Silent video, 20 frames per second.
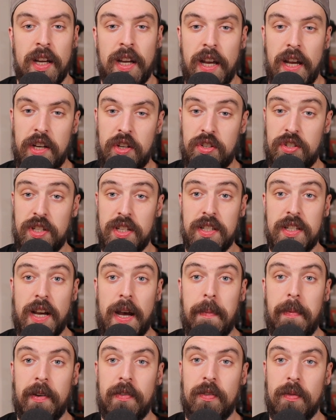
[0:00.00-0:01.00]
interesting
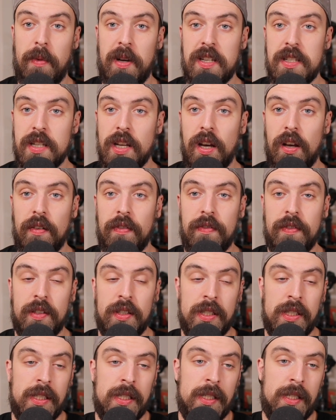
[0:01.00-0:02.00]
topic for myself.
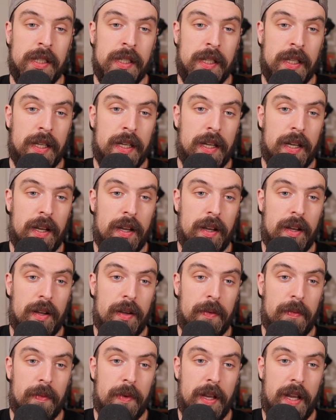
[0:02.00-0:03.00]

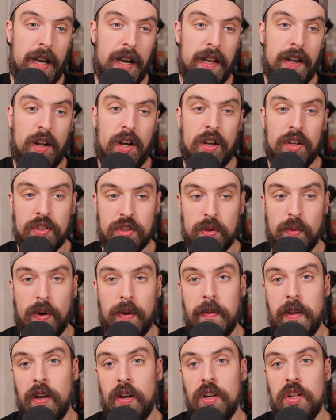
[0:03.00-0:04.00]
And I also want
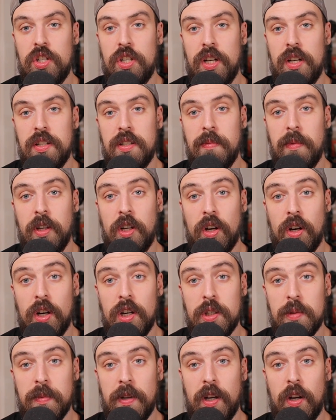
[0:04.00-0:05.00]
to be able to share some
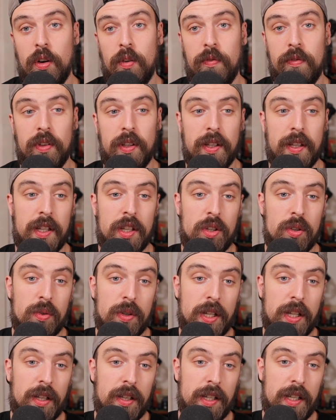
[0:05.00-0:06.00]
encouragement, and hopefully that you
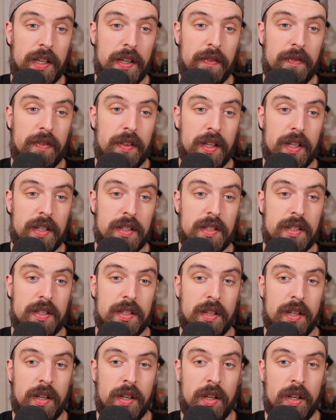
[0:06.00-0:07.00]
can leave
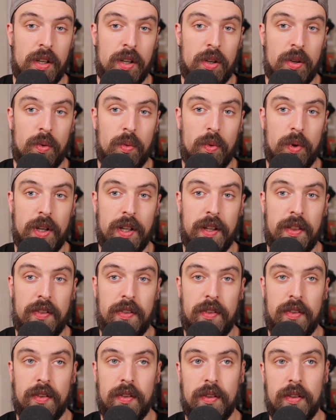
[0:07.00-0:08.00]
this
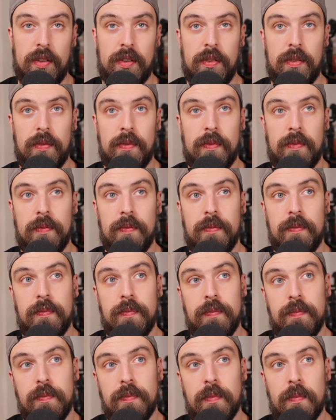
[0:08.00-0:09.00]
with
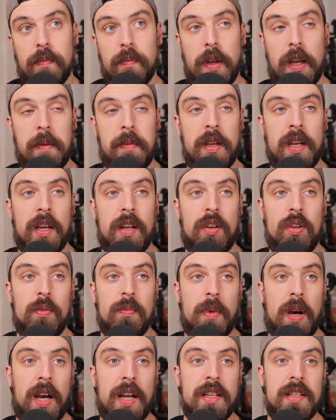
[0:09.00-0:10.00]
maybe a new
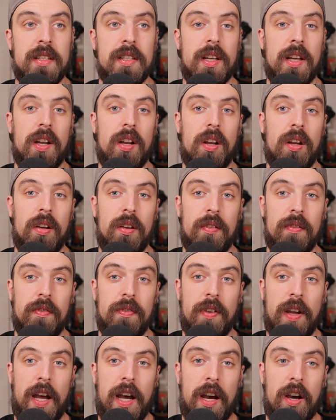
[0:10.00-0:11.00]
mindset
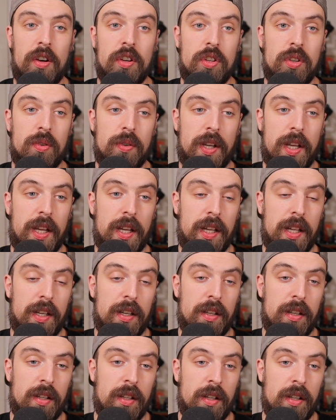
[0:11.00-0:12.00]
of how you
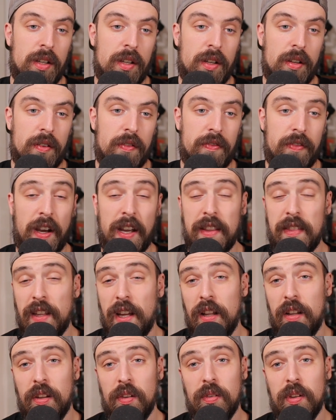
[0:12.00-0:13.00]
can fight
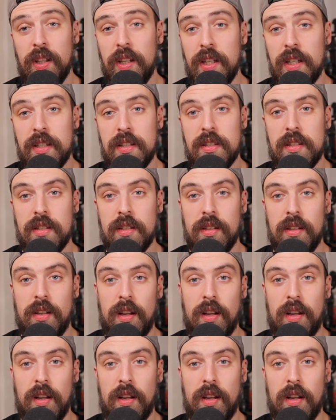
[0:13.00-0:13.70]
that loneliness.